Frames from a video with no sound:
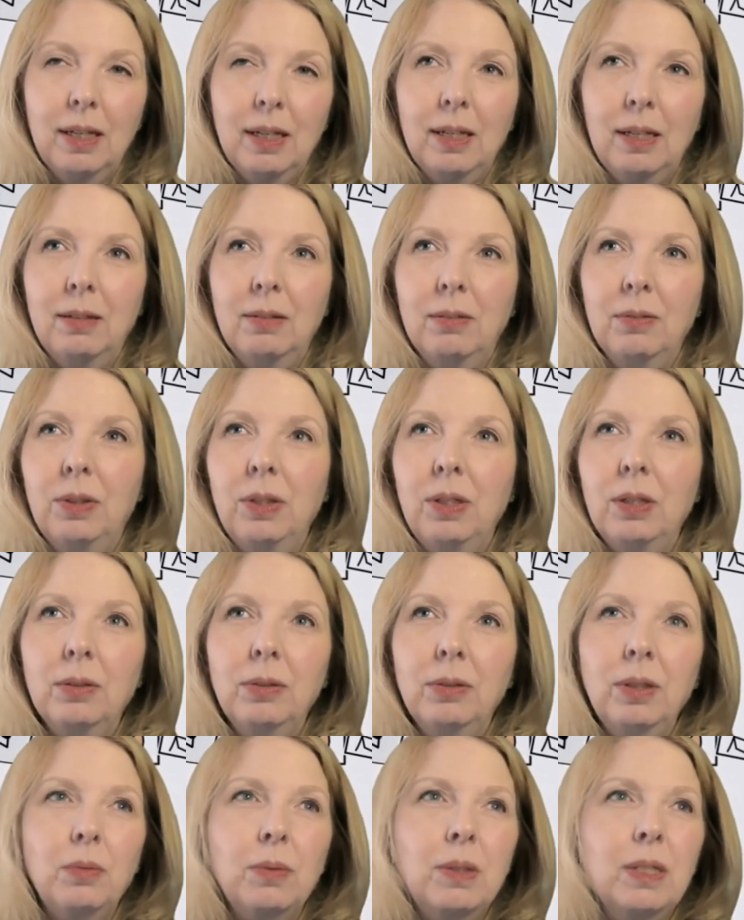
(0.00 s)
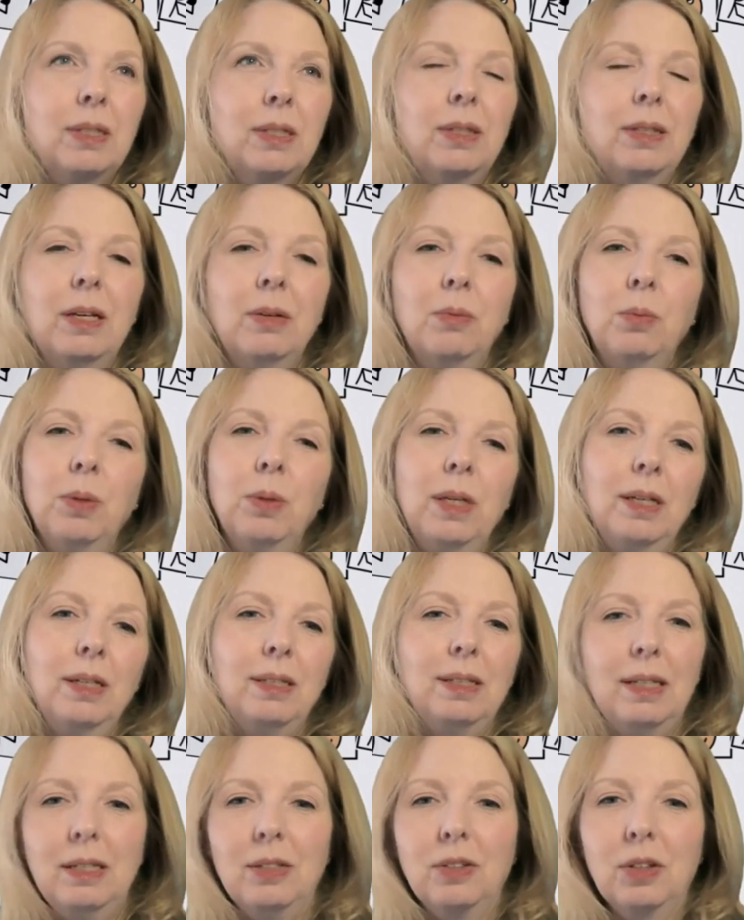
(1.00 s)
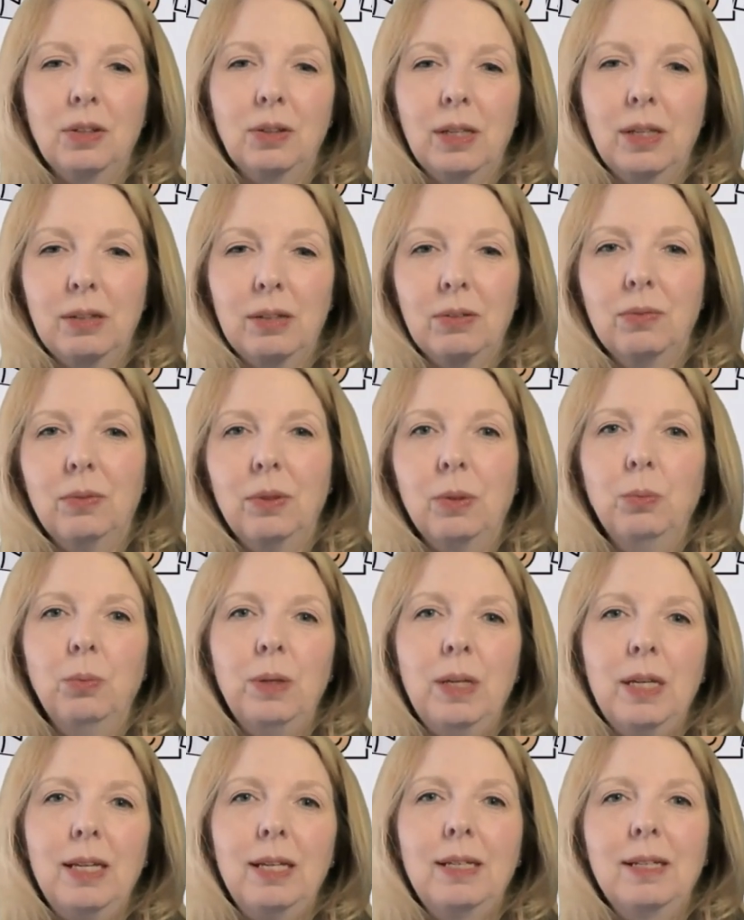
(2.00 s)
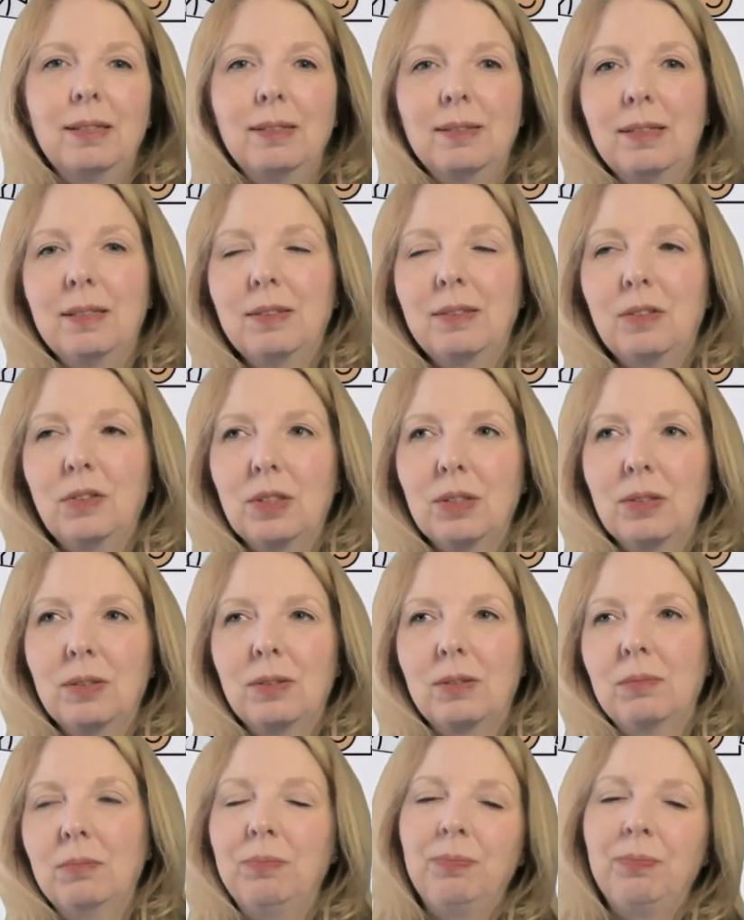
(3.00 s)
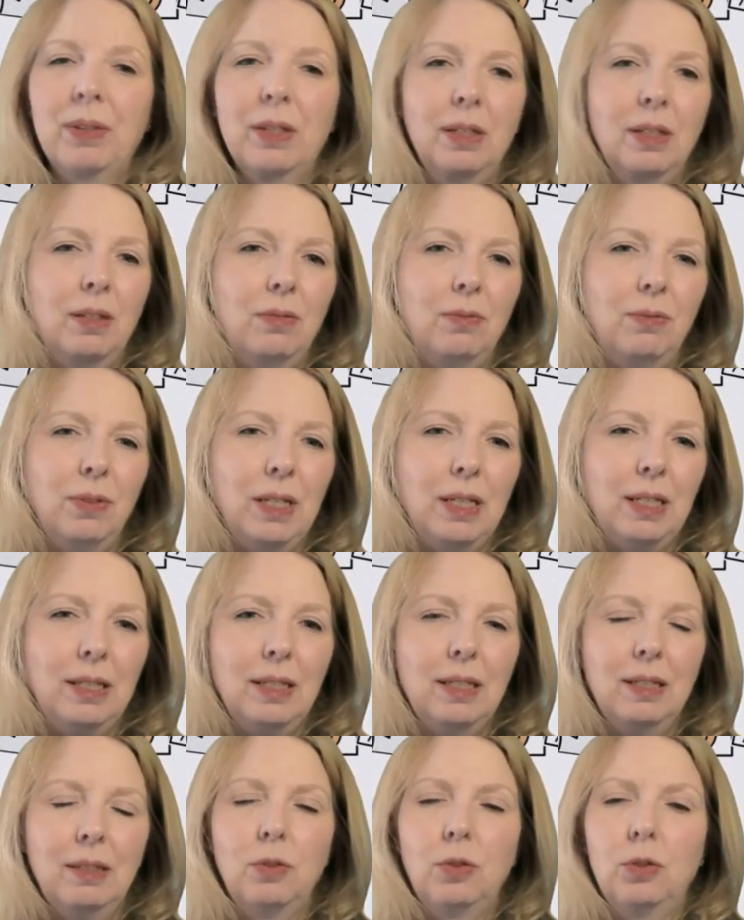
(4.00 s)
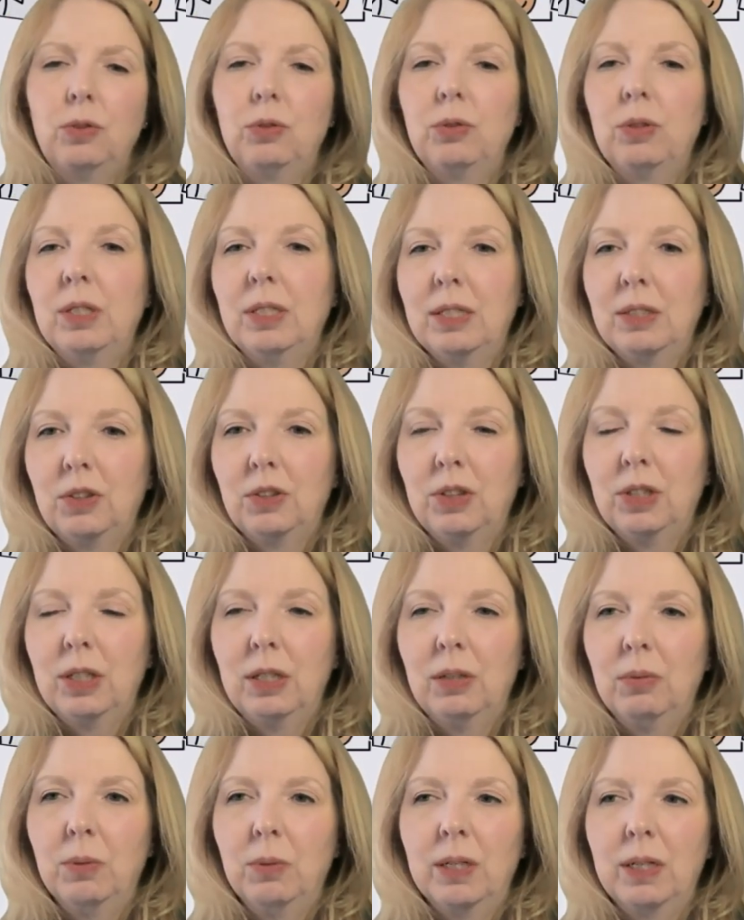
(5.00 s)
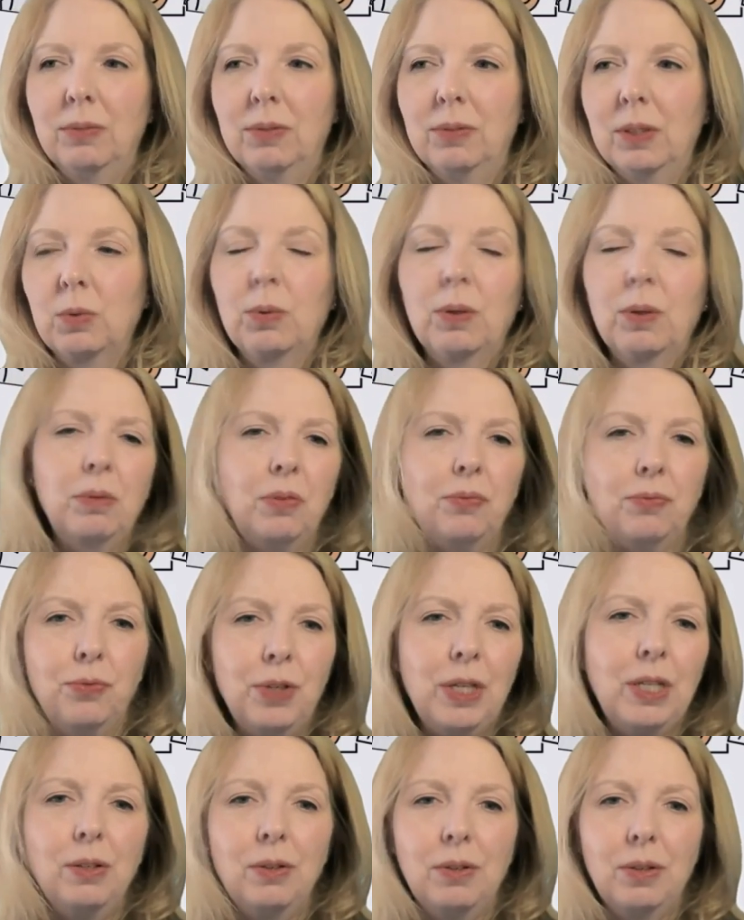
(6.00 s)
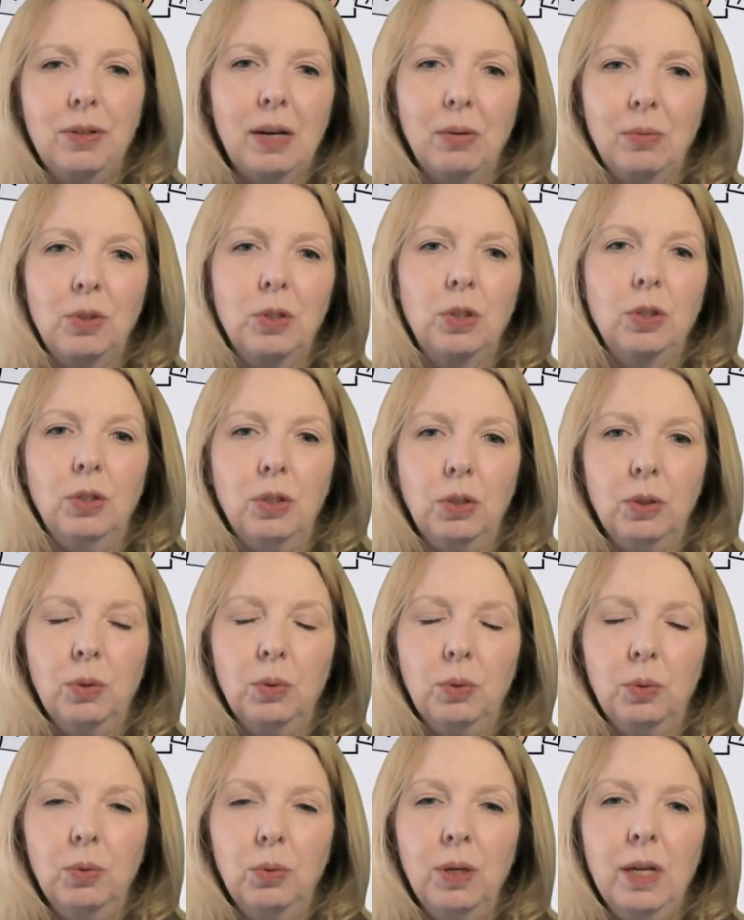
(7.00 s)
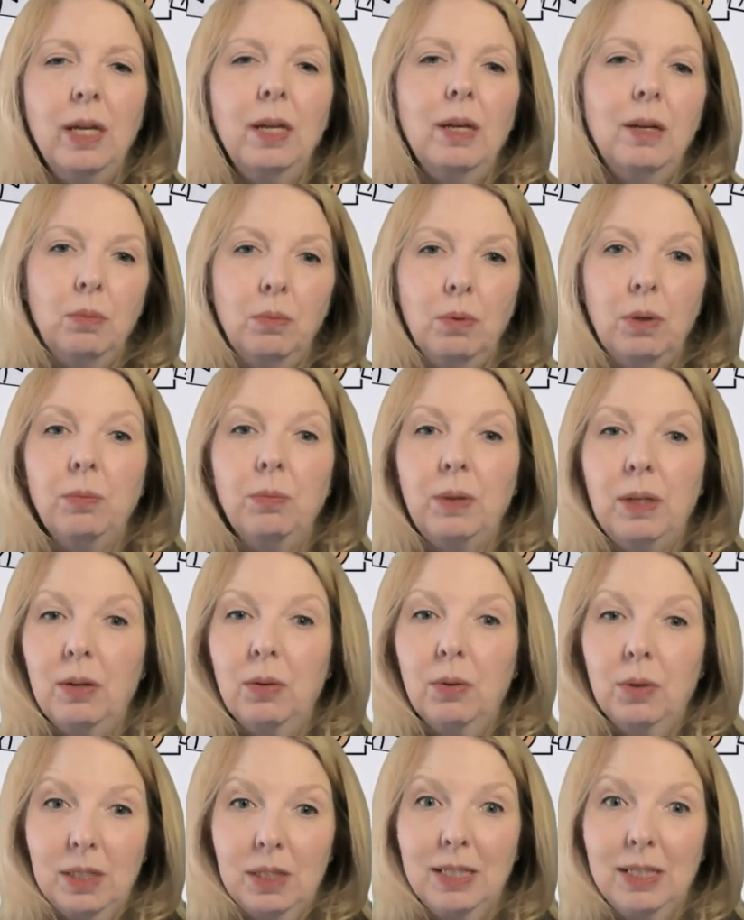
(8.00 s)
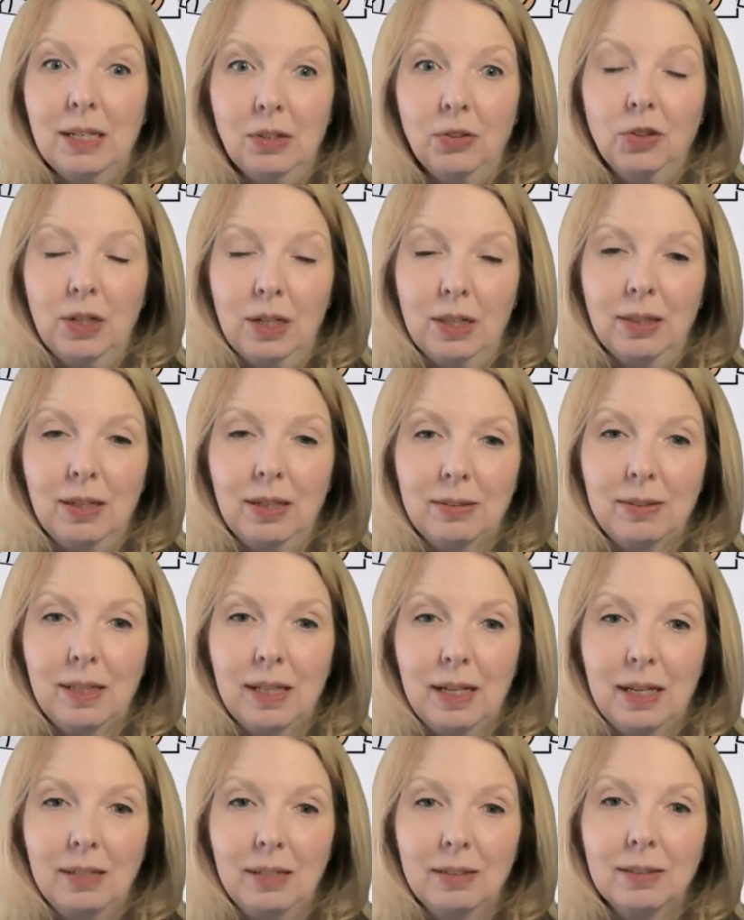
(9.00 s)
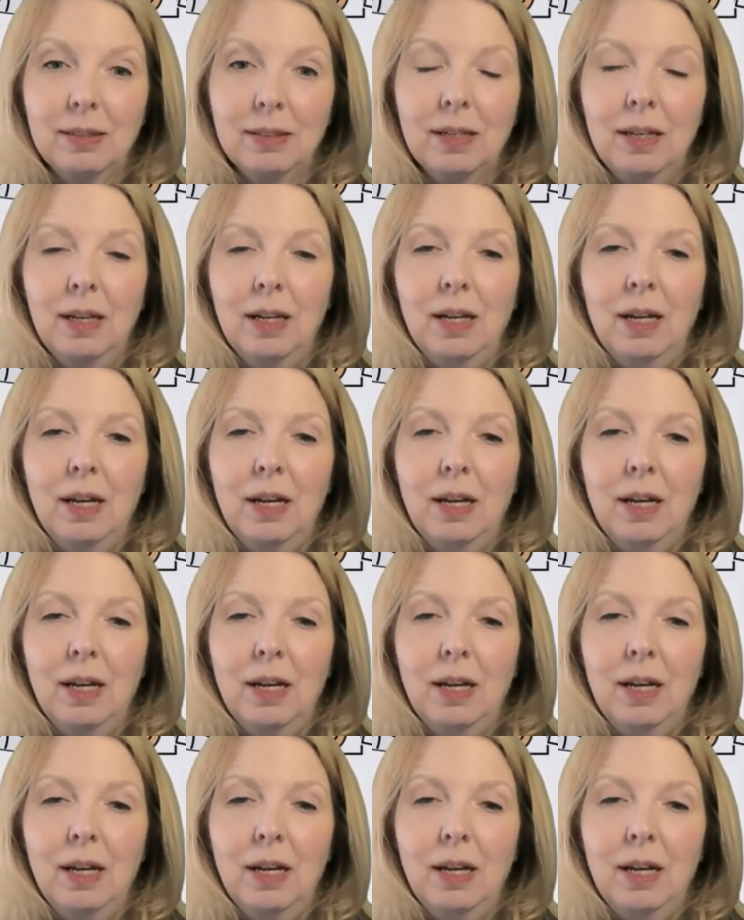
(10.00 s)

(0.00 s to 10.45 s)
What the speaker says: And the only reason that we teach a letter of the week is it's just convenience, tradition, whatever. It's what we figured out to do when we were teaching these things.